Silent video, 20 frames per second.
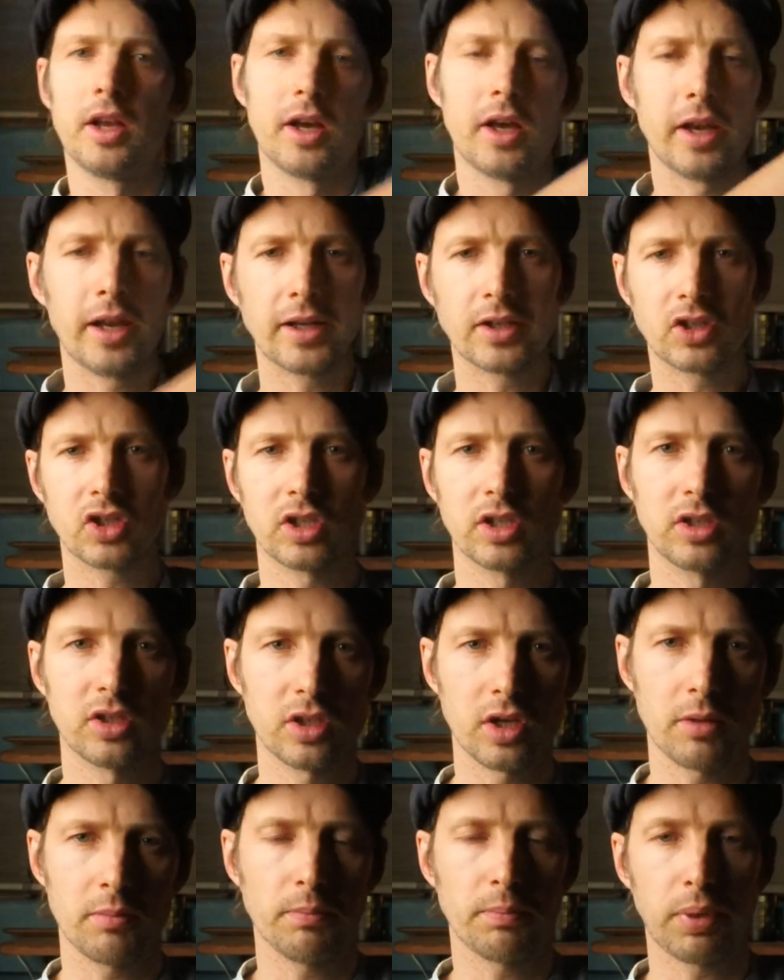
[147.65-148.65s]
And actually
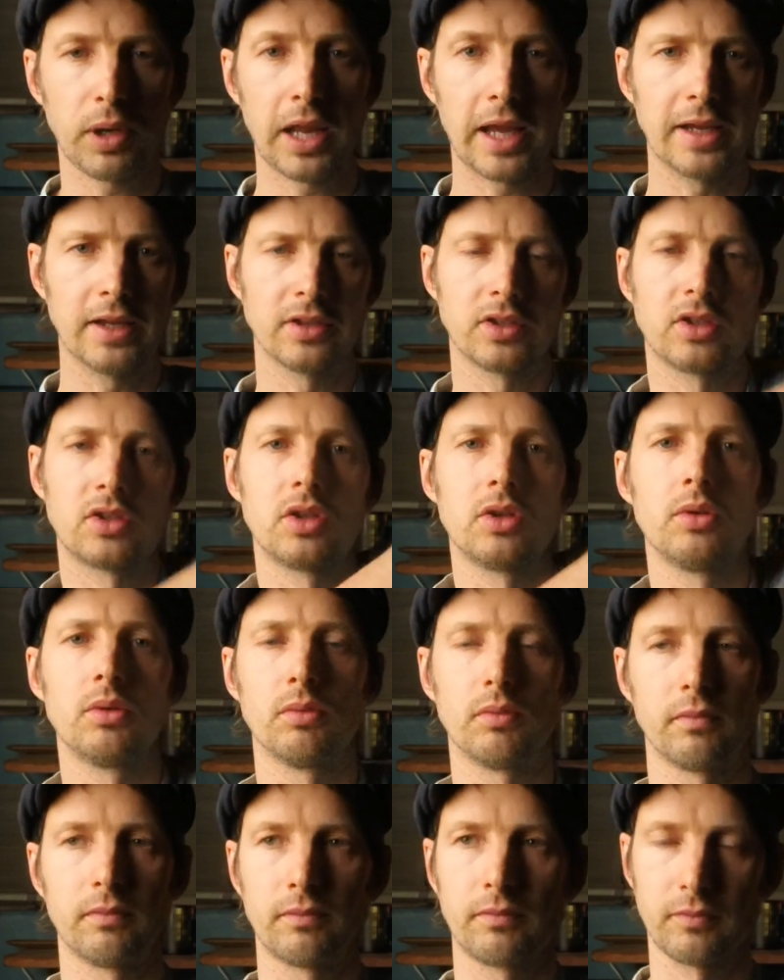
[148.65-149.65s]
some players
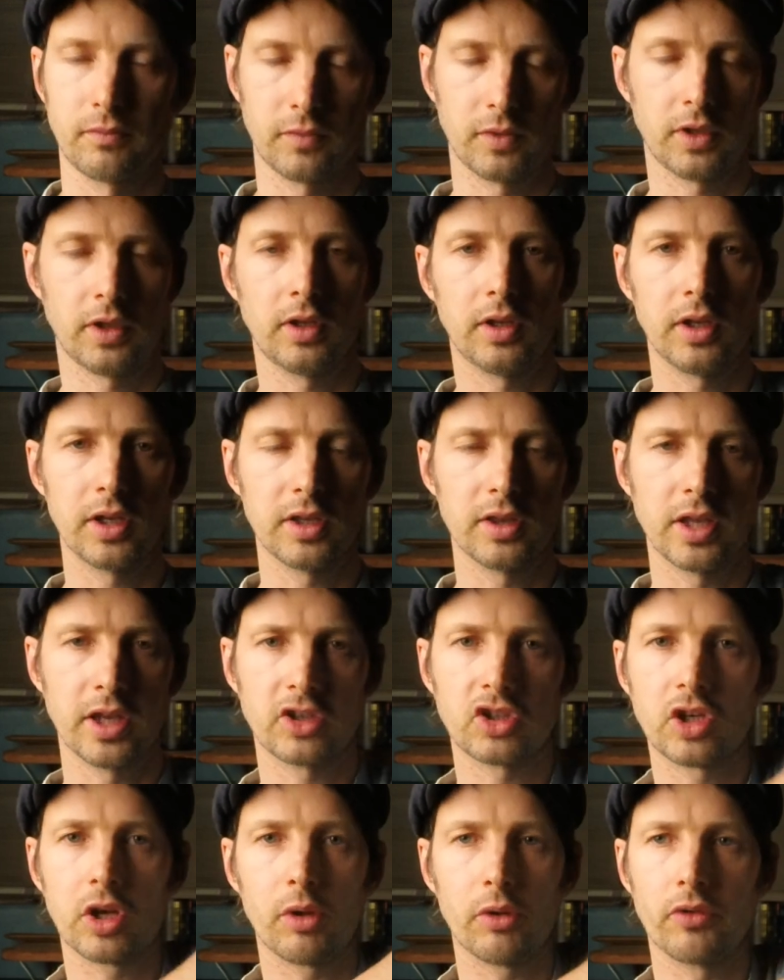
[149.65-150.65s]
do lean their
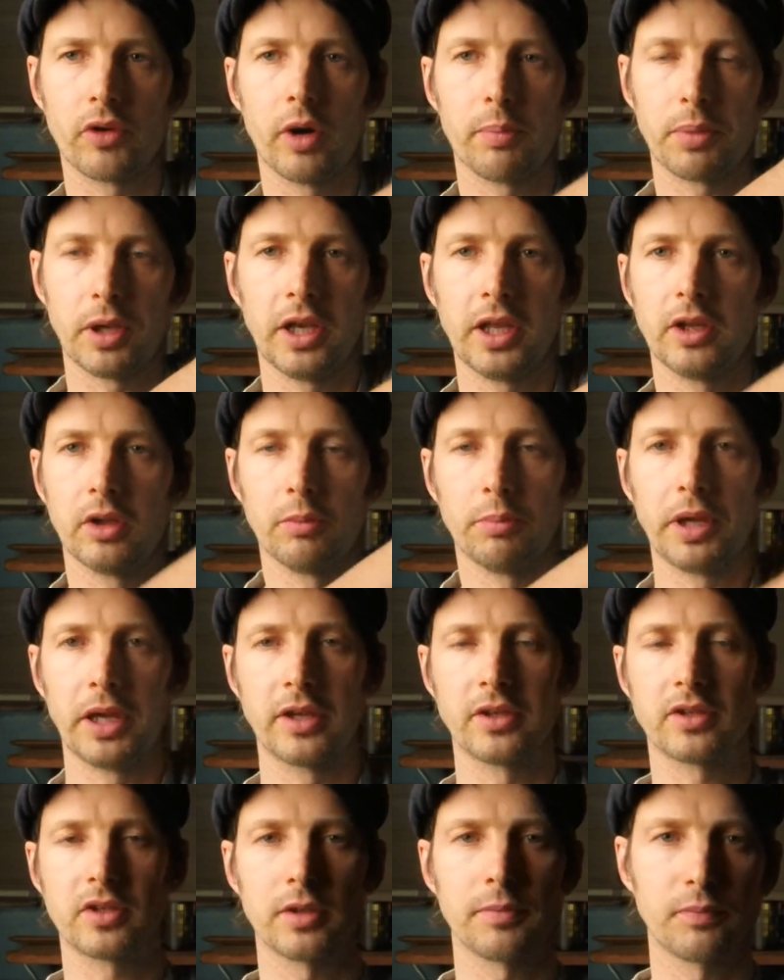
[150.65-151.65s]
shoulder up a little bit
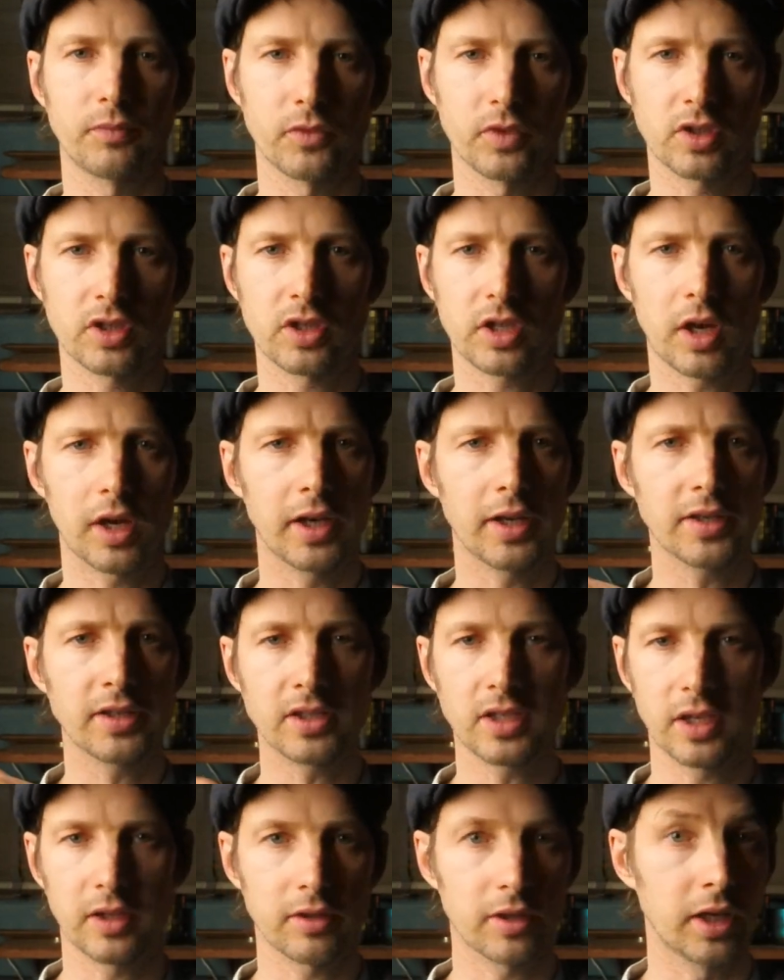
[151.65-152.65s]
as a
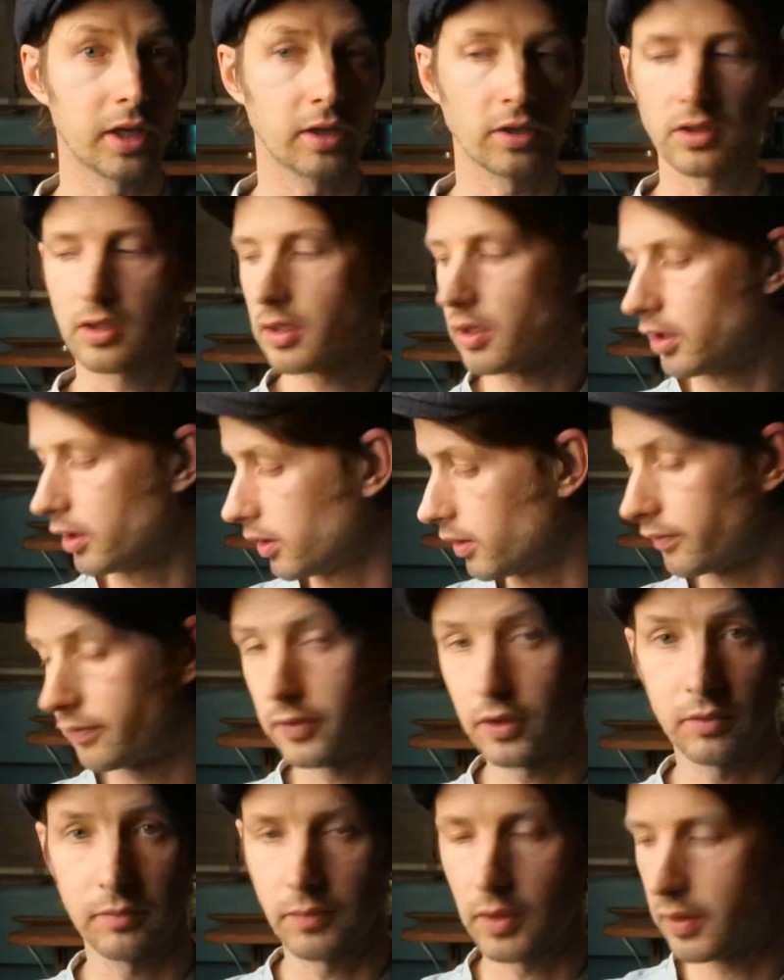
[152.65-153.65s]
stylistic thing. It's kind
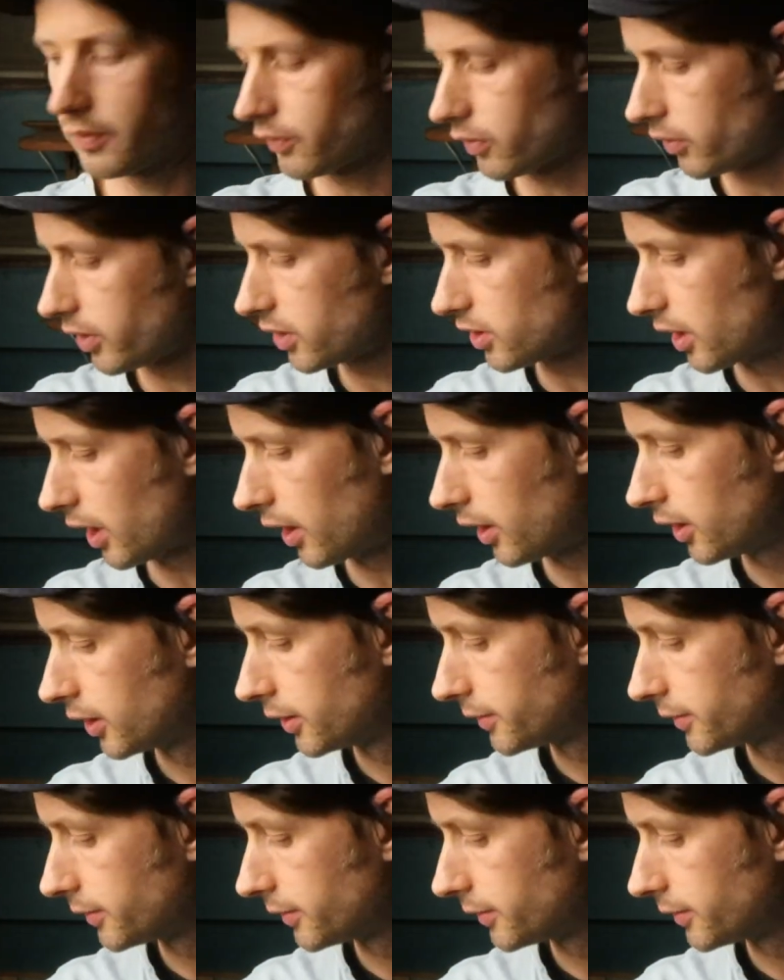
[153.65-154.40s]
of, if you're into it.